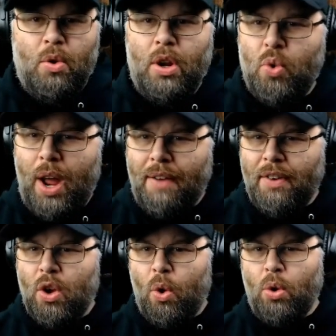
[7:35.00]
I have a
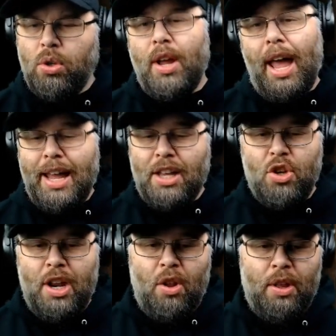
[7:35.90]
gold? Okay, I guess you
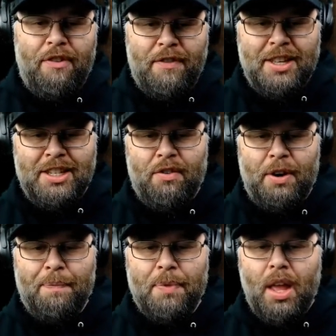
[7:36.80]
need only 50
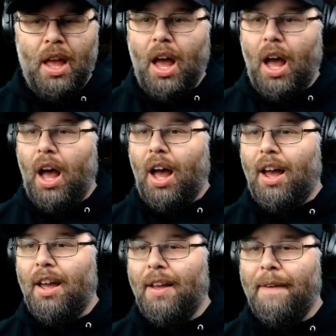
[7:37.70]
silver.
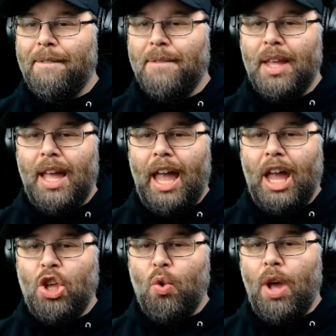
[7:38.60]

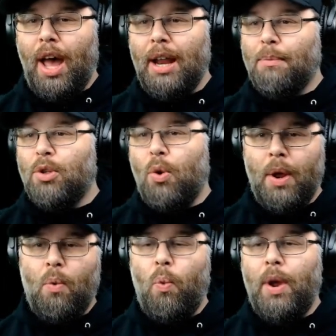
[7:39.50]
You got him. So
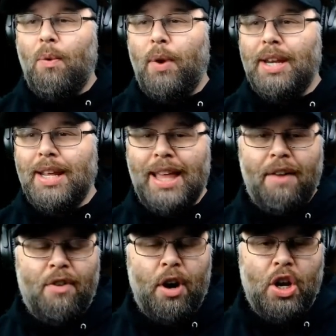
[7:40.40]
we did
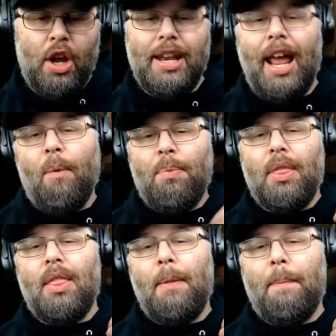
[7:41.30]
that very good. Now,
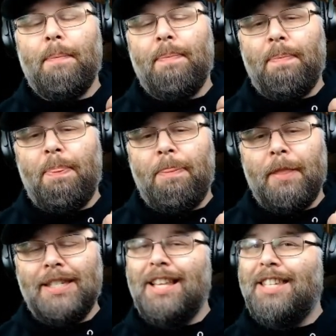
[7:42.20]

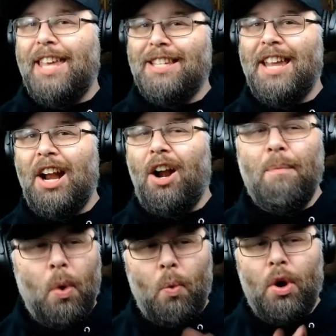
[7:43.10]
since he's here,
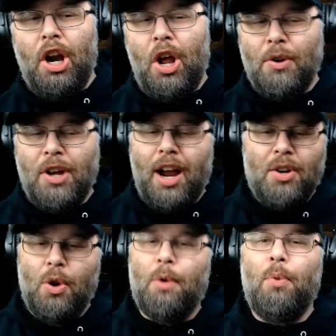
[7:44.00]
we're gonna go talk
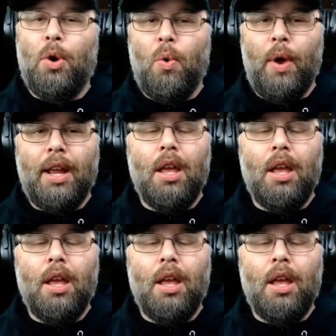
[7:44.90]
to him real quick.